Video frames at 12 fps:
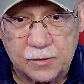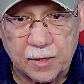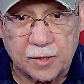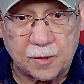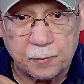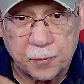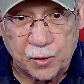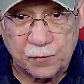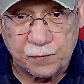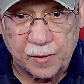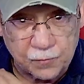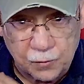They are
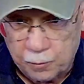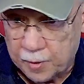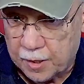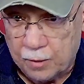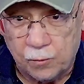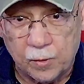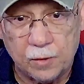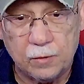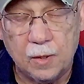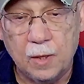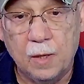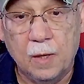perfect to begin with
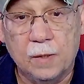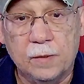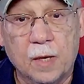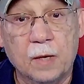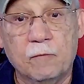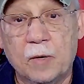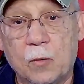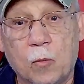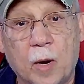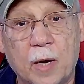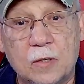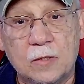they
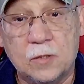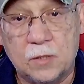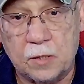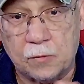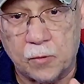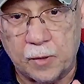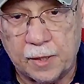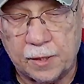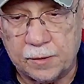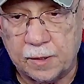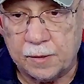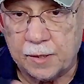require zero
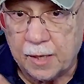editing.